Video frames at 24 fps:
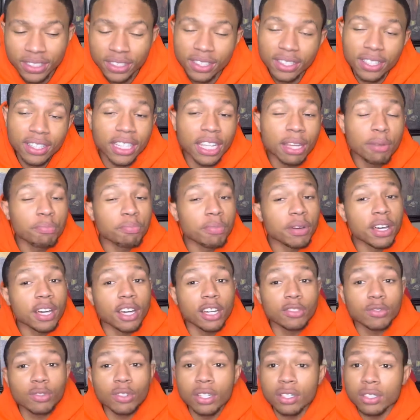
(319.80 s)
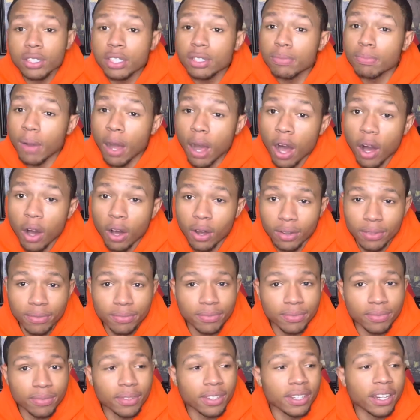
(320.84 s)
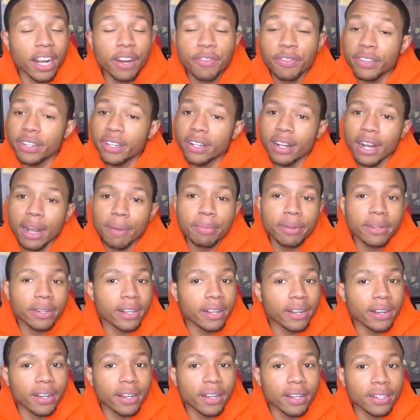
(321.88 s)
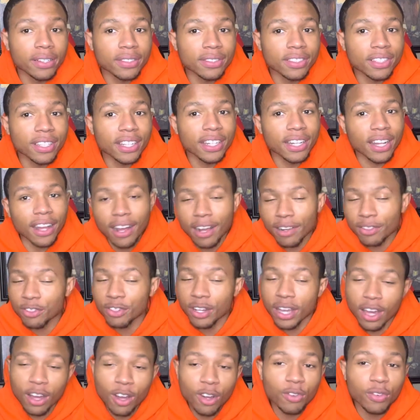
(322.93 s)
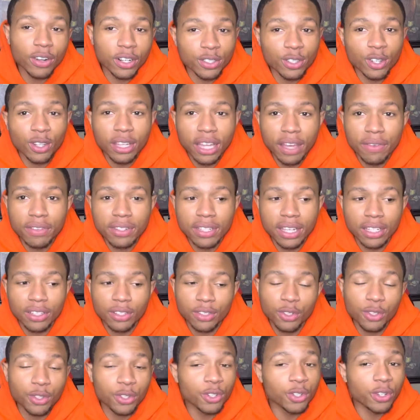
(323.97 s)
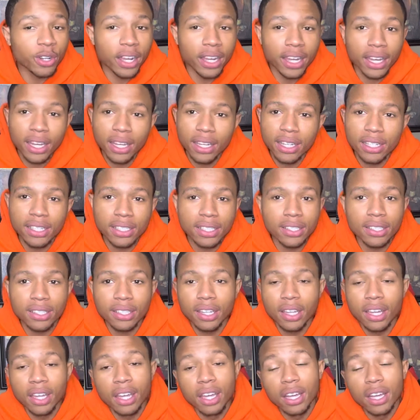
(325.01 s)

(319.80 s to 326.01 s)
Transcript: them mugs run small. And every year I've been hearing, and I'll try on retro 11s like the Cool Grays and